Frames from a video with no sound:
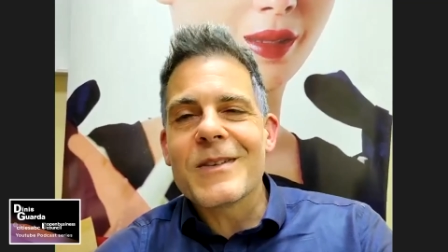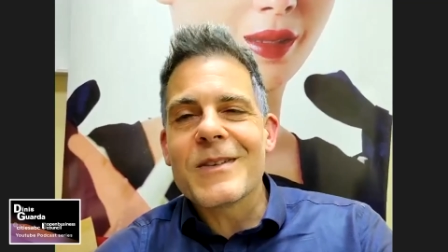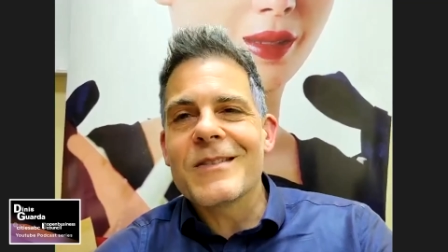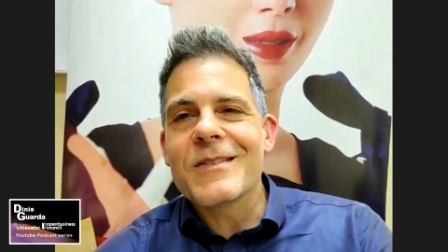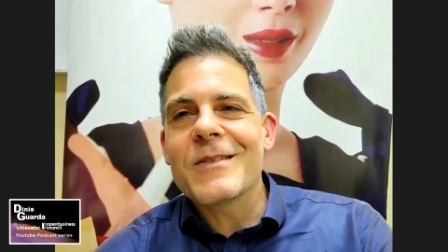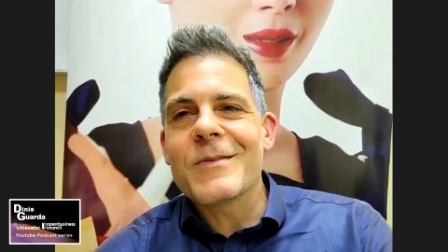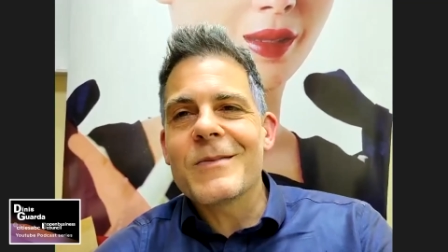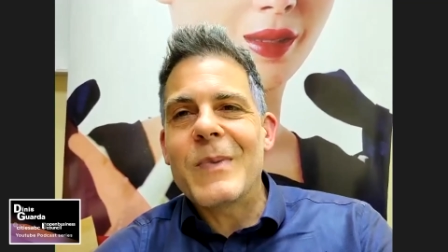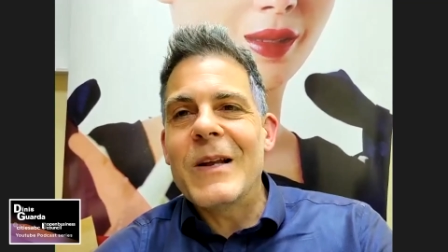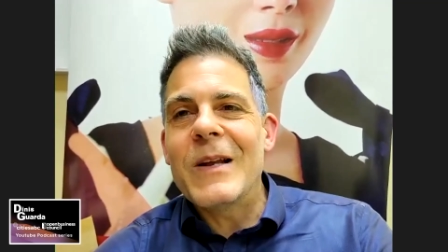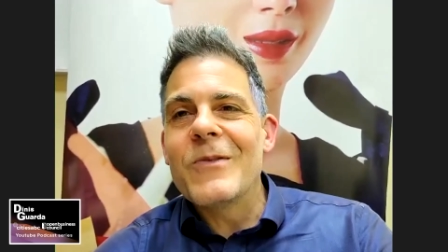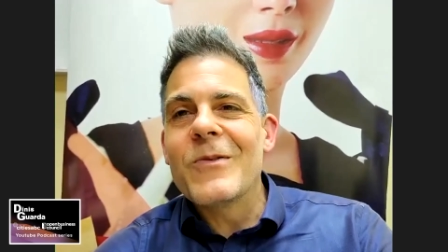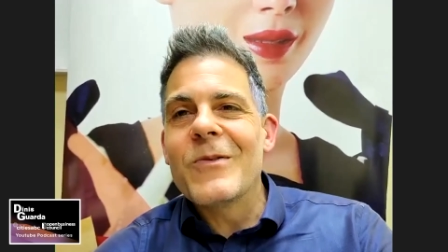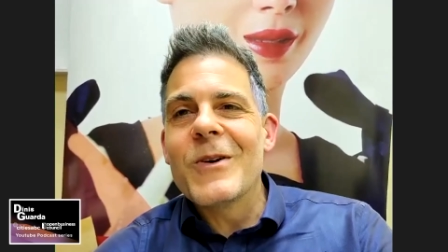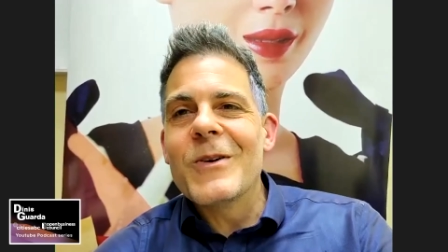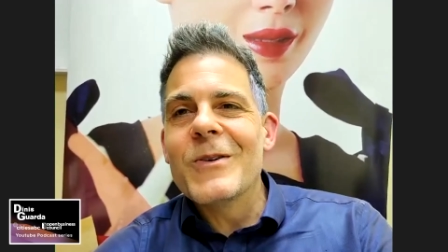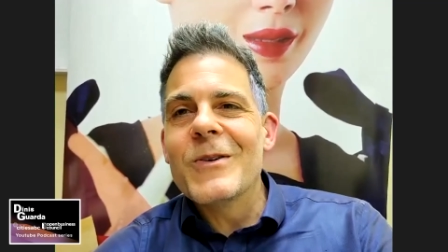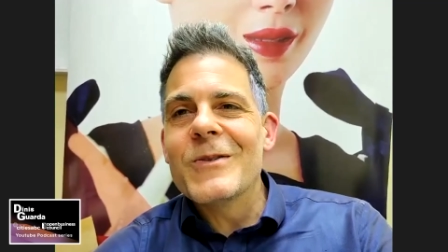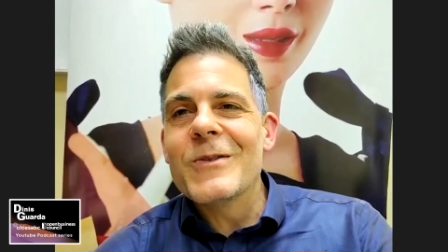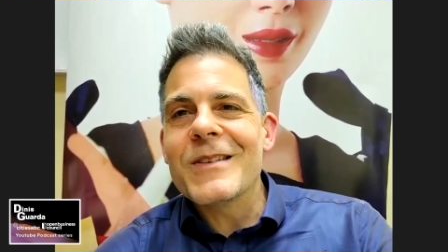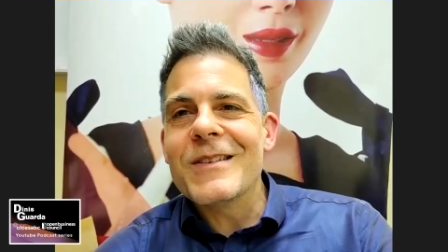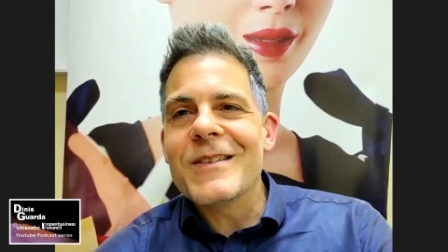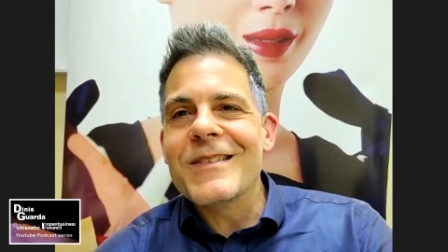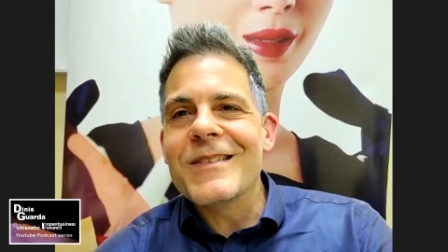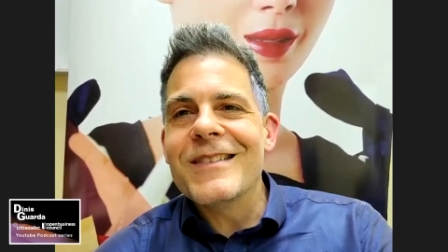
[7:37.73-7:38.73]
as
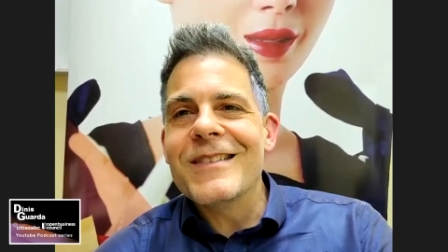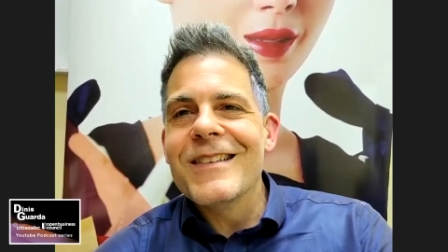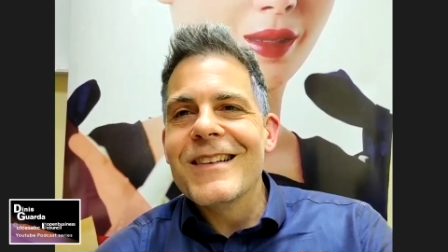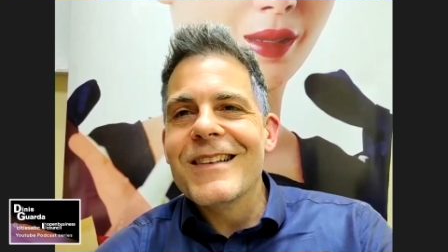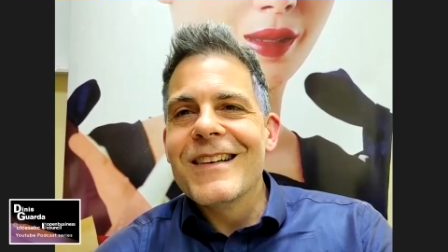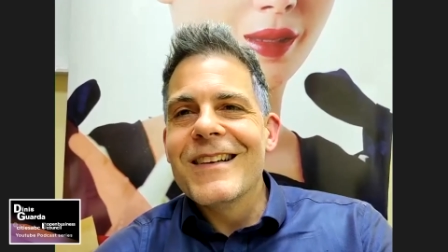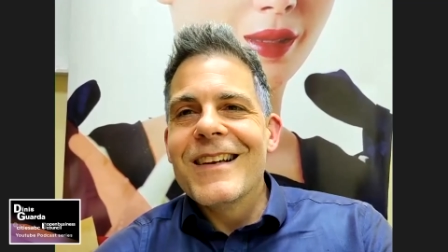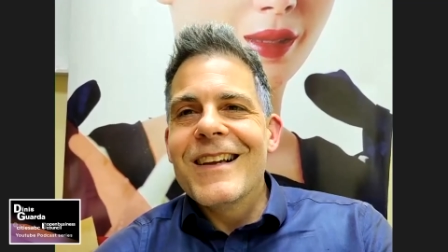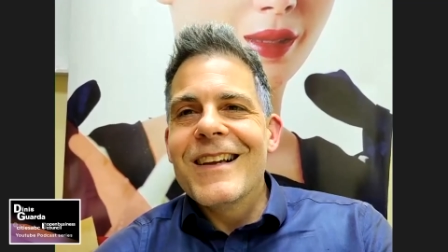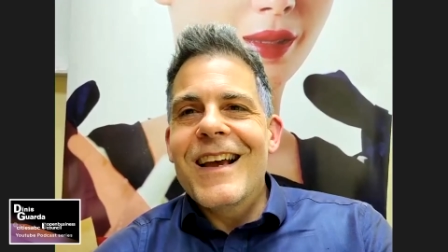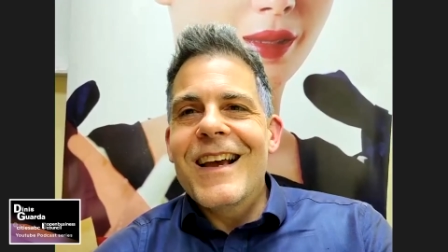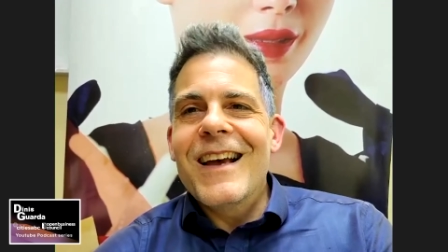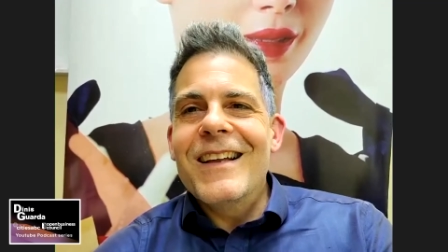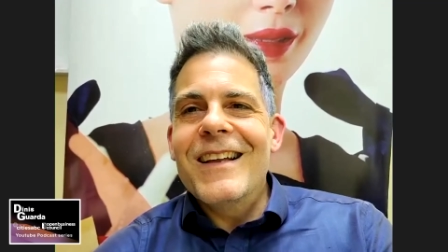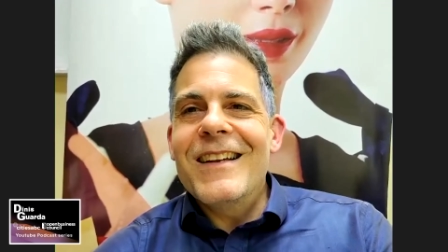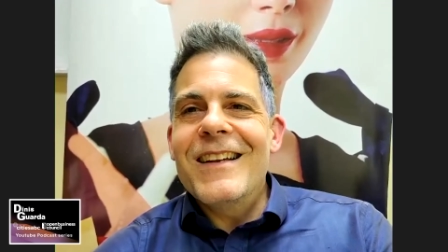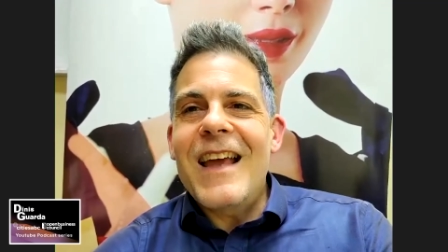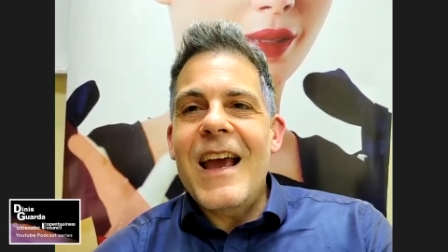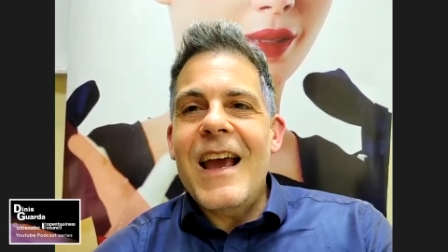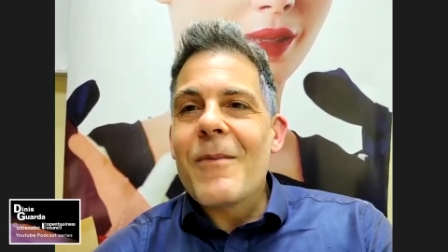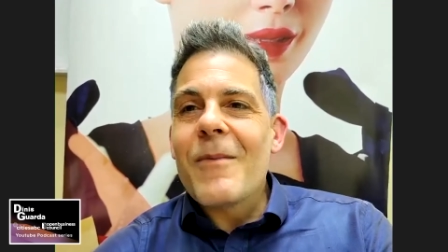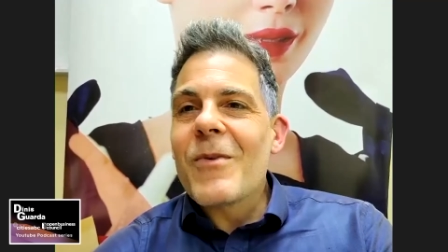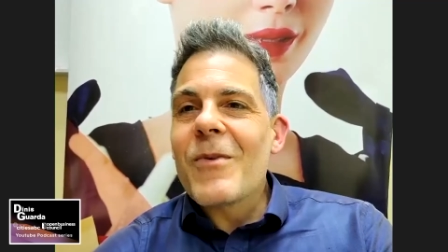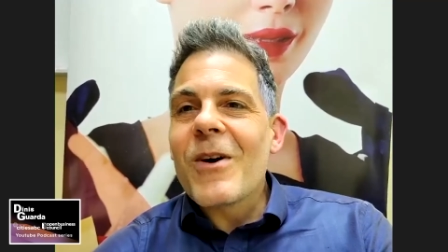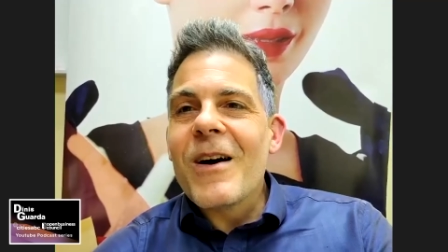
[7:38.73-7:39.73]
Penrose and
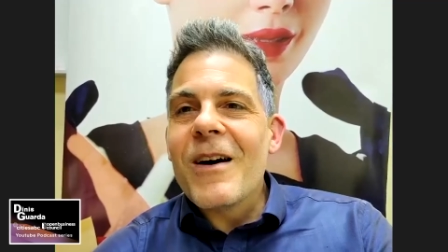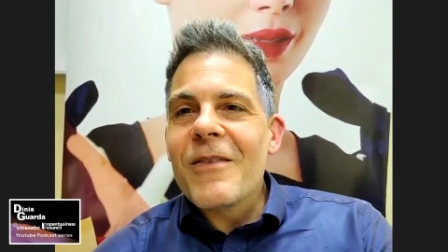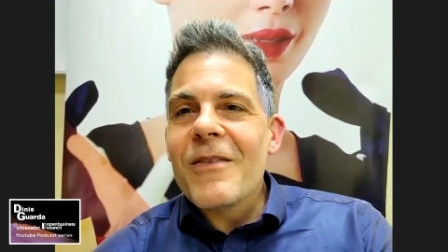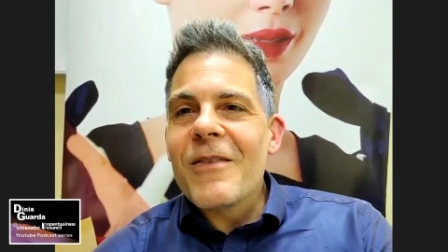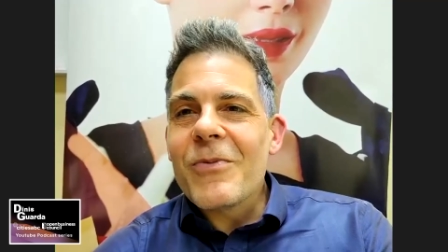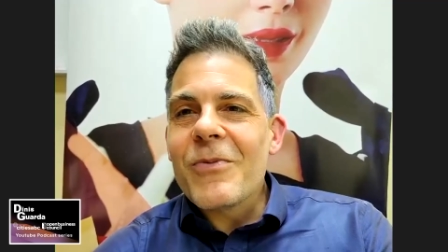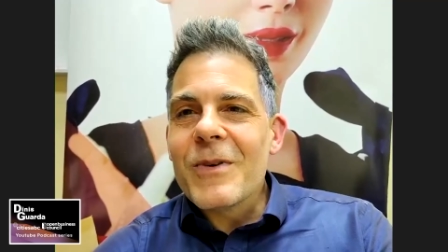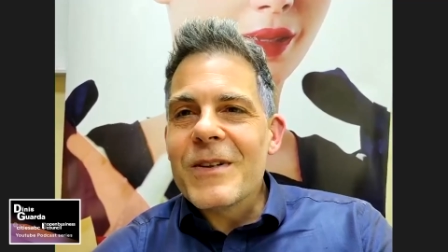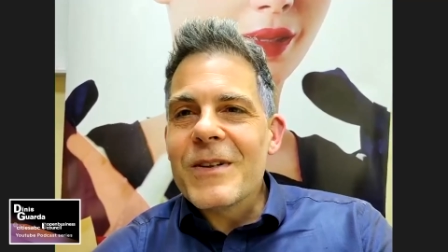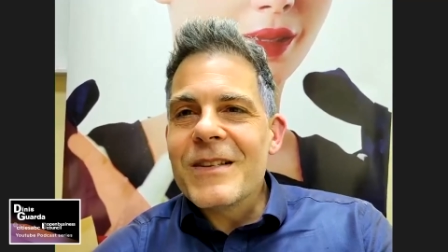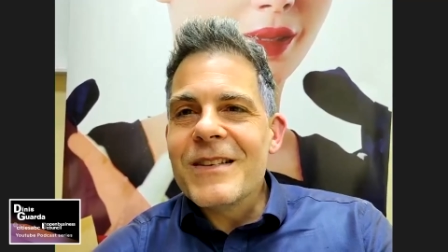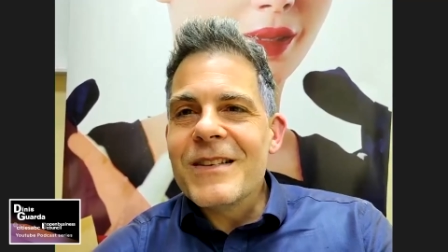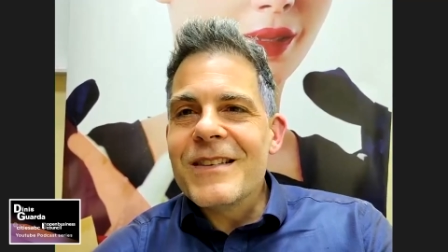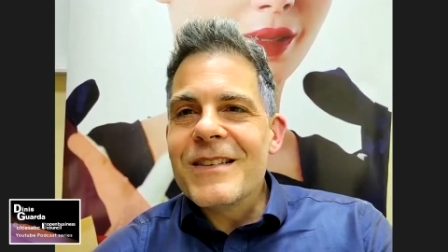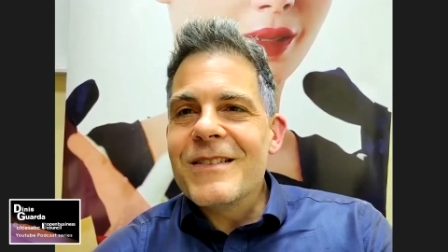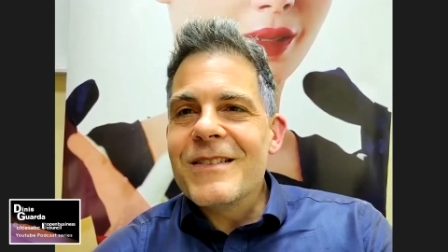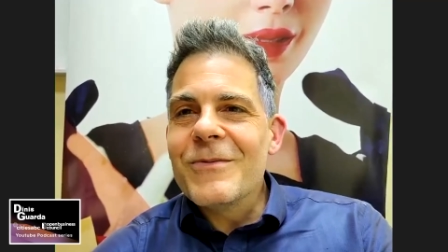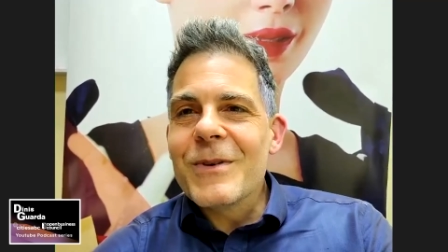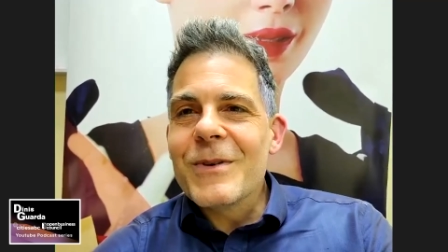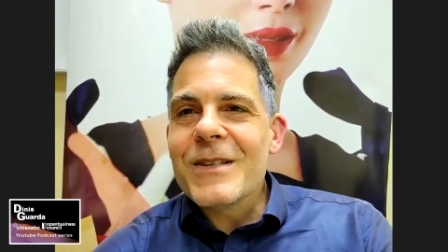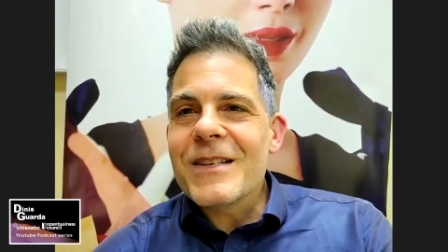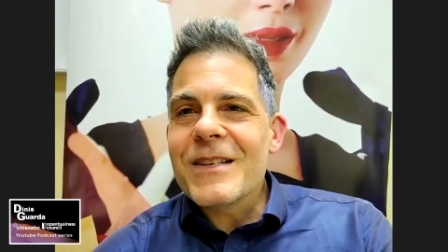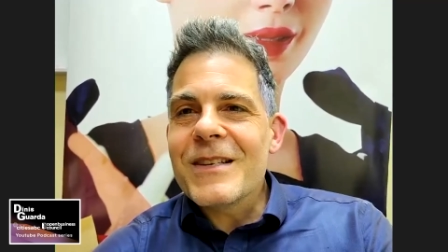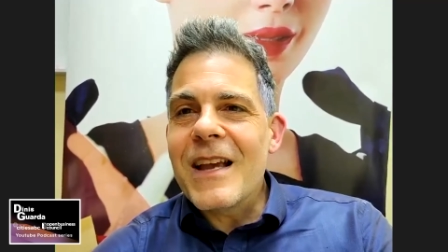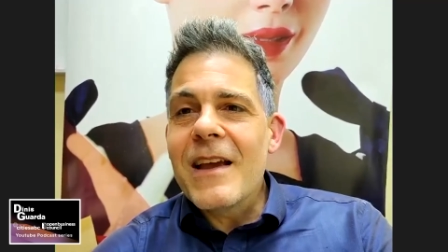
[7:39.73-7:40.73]
Hameroff would
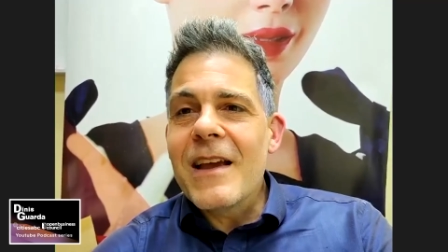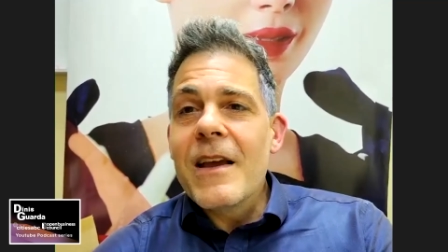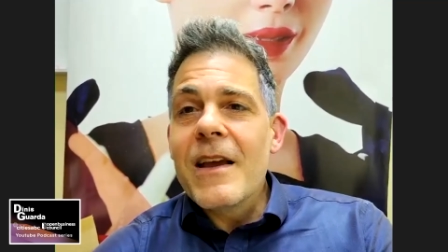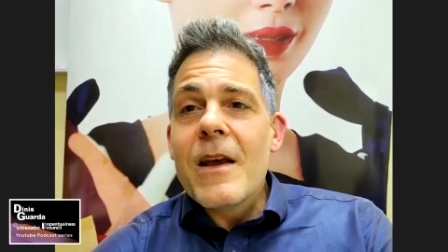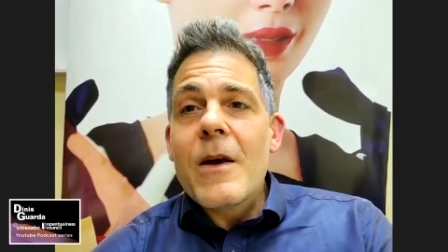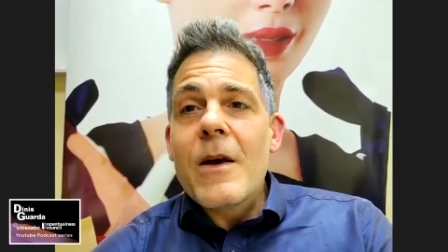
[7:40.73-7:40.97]
say.